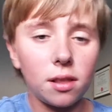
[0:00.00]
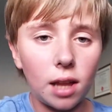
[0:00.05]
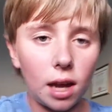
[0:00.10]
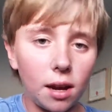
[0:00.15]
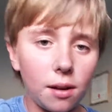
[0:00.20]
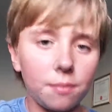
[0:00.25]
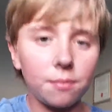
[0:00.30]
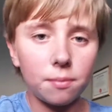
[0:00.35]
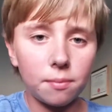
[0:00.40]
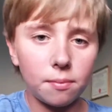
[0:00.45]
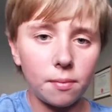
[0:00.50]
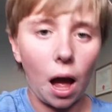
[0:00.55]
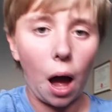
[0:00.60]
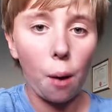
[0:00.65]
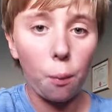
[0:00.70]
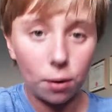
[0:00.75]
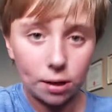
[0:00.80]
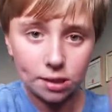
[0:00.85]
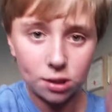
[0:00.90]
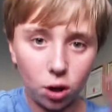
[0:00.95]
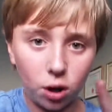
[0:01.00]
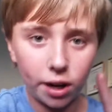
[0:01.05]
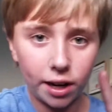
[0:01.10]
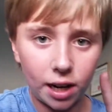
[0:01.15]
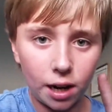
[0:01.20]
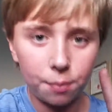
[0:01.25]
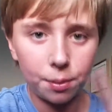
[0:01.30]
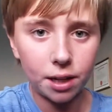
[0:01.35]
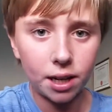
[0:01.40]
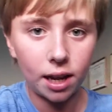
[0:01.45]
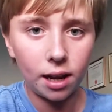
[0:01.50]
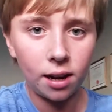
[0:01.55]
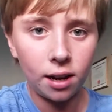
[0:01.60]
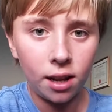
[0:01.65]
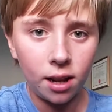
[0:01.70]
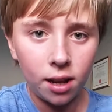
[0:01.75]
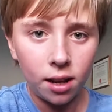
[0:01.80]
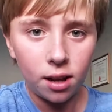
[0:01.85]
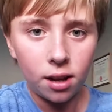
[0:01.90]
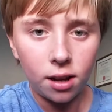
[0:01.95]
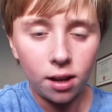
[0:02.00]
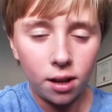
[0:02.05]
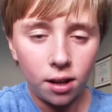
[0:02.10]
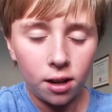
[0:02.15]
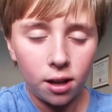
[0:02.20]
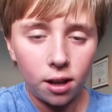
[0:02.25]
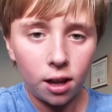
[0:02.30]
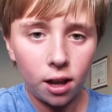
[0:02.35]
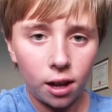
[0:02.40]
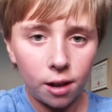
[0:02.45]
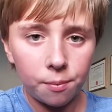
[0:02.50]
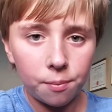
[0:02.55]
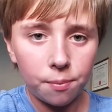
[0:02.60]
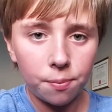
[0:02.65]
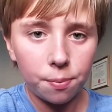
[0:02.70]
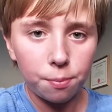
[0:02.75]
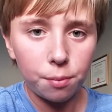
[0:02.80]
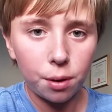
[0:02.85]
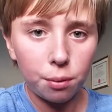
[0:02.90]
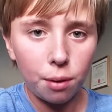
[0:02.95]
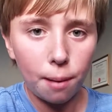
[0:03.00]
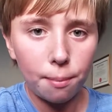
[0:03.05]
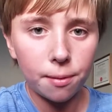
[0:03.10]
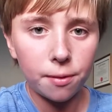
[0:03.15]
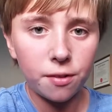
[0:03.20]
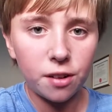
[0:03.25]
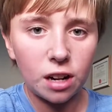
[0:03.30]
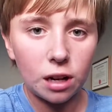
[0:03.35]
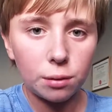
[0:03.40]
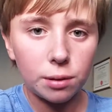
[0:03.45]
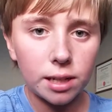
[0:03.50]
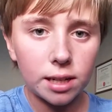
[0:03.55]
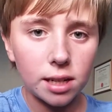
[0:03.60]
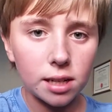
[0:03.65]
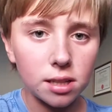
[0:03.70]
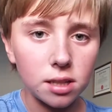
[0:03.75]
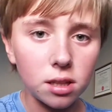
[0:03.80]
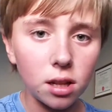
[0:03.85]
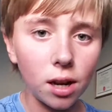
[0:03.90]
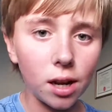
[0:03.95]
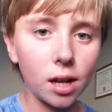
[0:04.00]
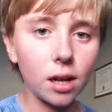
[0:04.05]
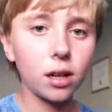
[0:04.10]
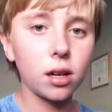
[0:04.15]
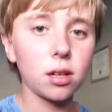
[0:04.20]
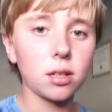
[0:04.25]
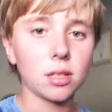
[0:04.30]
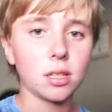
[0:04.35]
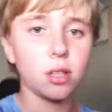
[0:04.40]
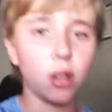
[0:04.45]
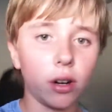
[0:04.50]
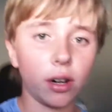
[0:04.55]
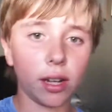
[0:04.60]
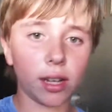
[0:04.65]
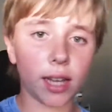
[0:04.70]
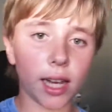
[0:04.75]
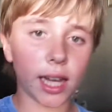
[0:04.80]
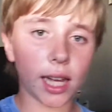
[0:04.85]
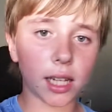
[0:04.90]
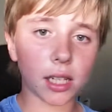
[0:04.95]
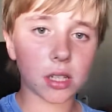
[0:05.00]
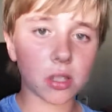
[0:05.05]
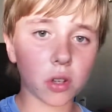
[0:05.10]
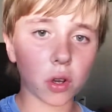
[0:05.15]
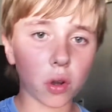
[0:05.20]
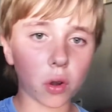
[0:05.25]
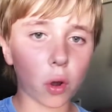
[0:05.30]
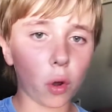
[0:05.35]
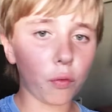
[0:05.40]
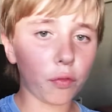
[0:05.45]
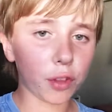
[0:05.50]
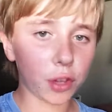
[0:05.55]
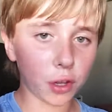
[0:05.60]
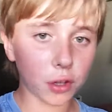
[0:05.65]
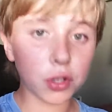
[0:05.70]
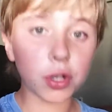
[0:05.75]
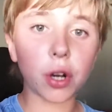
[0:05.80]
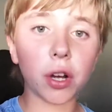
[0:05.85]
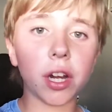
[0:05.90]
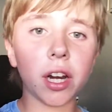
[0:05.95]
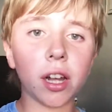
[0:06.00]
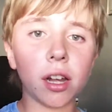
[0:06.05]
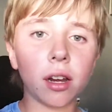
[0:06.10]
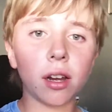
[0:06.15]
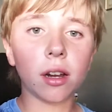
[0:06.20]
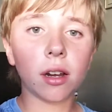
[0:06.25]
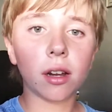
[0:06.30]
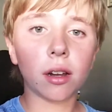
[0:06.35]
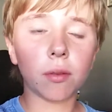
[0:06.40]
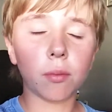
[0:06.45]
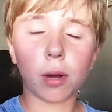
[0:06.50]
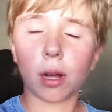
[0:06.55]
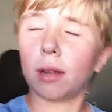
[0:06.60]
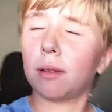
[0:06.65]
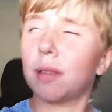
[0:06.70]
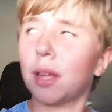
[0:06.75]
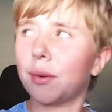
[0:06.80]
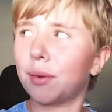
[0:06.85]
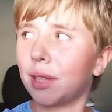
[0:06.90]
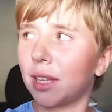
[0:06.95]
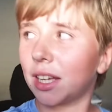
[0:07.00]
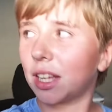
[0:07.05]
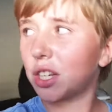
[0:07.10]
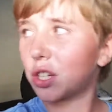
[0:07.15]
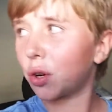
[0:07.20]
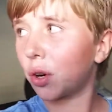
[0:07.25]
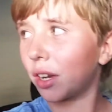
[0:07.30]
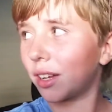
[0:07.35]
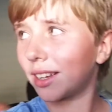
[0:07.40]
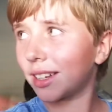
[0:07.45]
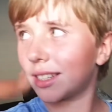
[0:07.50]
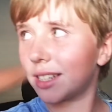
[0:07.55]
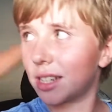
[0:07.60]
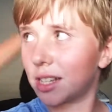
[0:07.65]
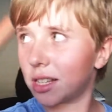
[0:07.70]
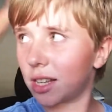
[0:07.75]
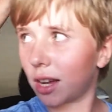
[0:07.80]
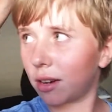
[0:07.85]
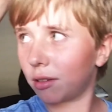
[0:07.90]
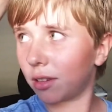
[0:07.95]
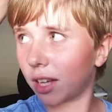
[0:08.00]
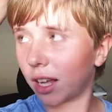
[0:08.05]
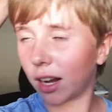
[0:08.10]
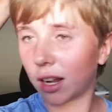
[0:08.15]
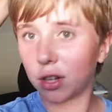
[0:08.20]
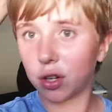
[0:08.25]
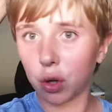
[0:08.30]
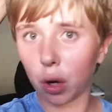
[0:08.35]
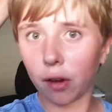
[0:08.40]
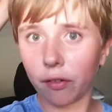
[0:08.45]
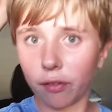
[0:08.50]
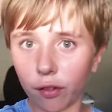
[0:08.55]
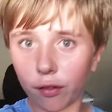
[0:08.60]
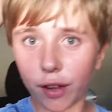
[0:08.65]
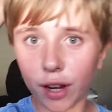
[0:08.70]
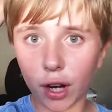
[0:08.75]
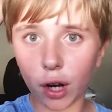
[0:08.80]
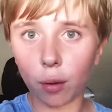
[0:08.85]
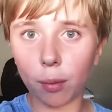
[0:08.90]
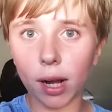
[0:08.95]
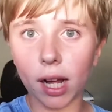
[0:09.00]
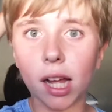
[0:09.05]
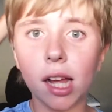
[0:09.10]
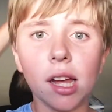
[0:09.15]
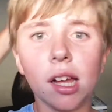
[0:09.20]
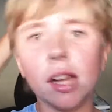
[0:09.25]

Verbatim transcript: that we're starting up again. Um, but Rapid Video Week is not starting yet, so hopefully you enjoyed. Well, not really enjoyed, because this is not really an enjoyable video, but